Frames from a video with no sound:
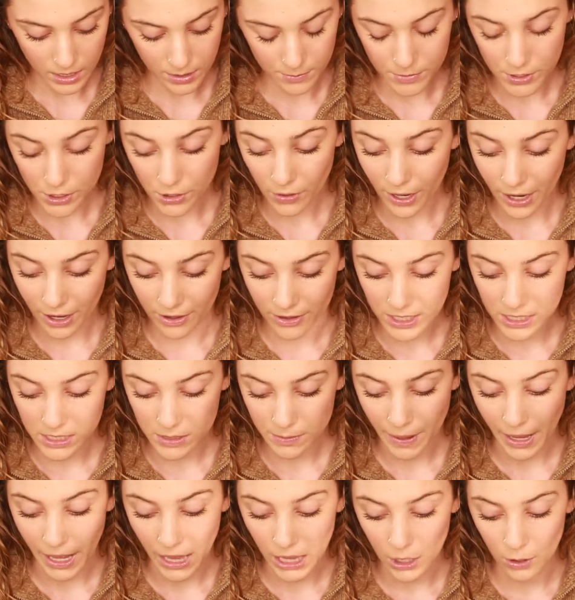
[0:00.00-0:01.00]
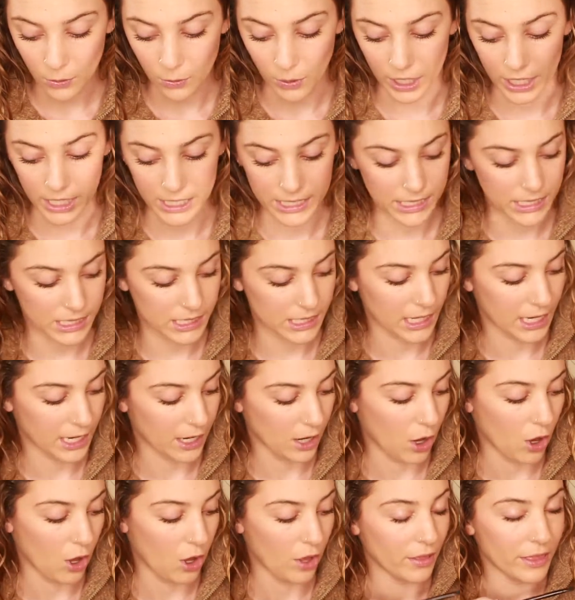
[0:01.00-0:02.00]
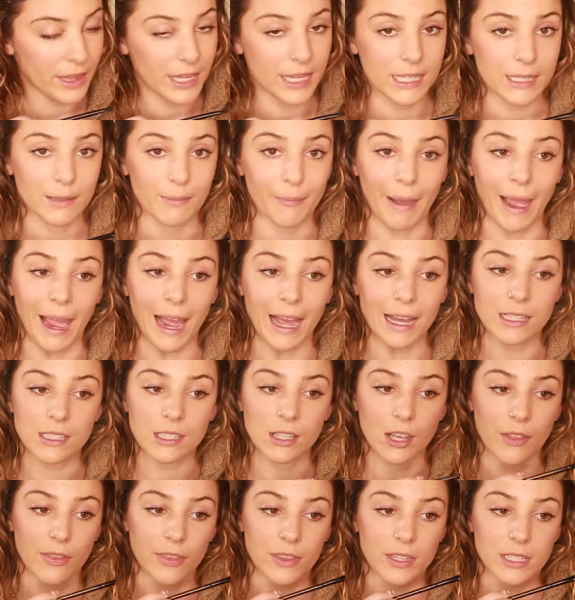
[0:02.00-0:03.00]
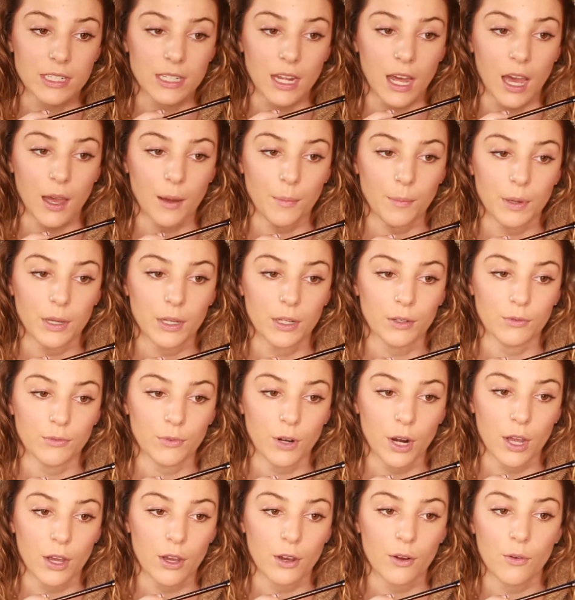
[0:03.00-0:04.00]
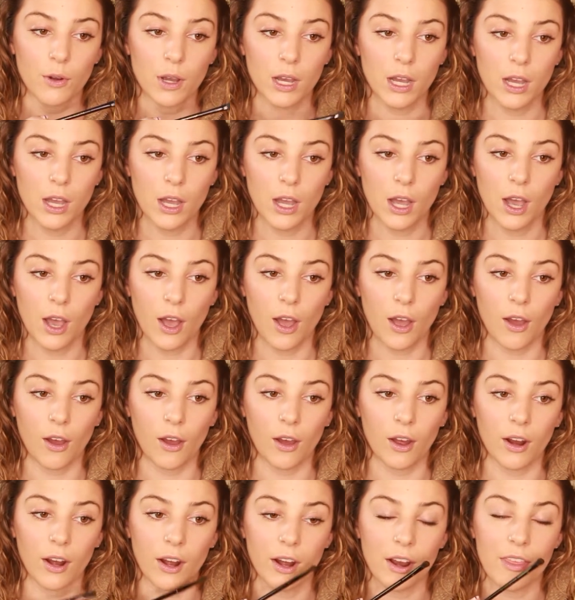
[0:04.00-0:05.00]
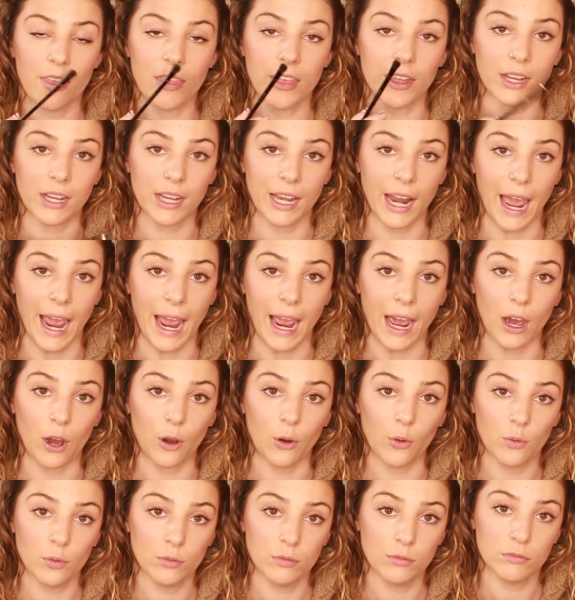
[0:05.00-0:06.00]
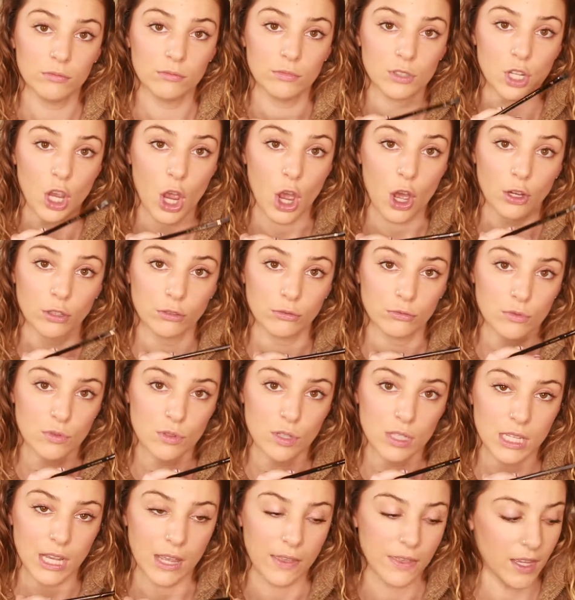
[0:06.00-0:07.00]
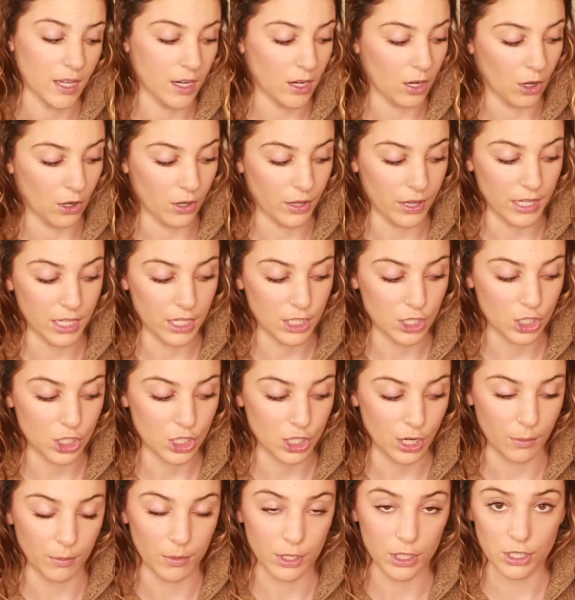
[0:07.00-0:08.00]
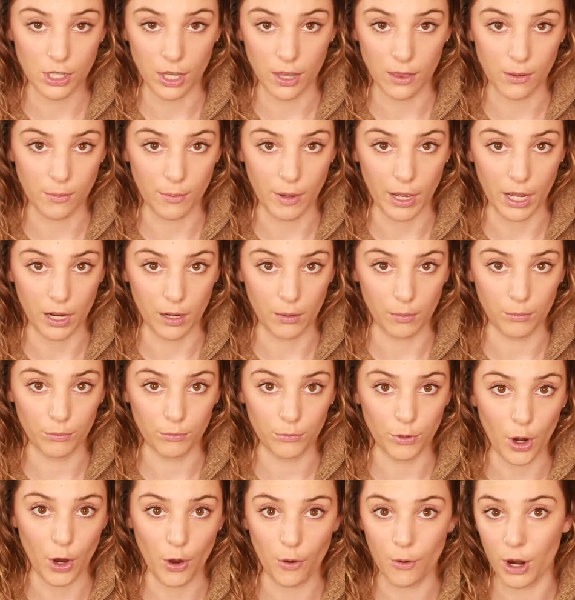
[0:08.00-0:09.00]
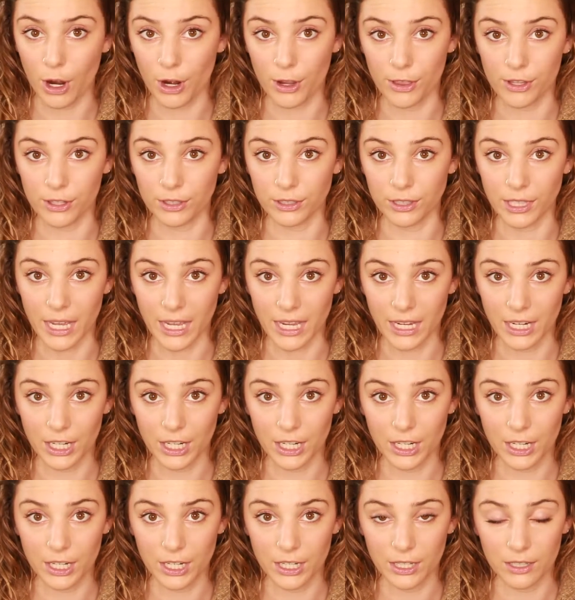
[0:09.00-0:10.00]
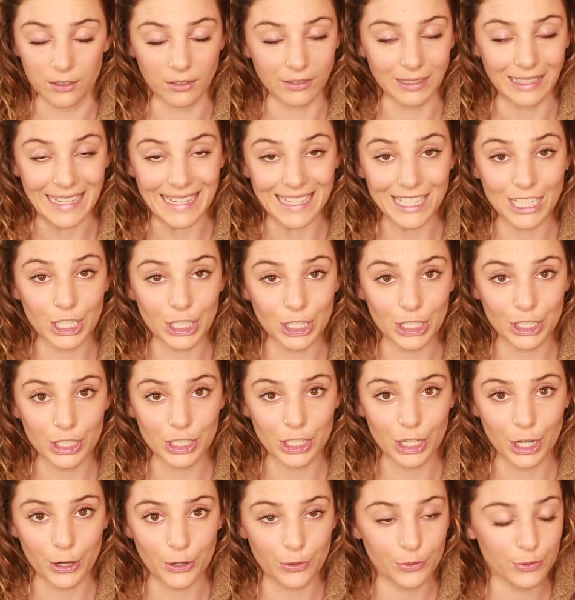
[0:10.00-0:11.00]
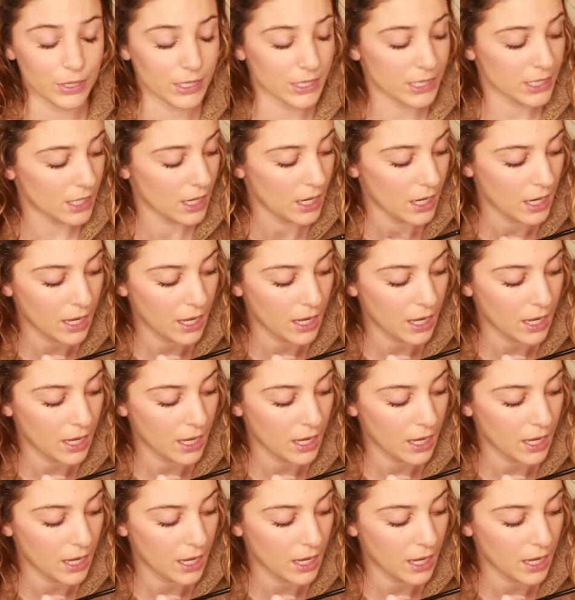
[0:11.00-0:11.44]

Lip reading: So how this palette works is like all these mattes on the top row are the Now tones, and then all these shimmers on the bottom row are the later tones.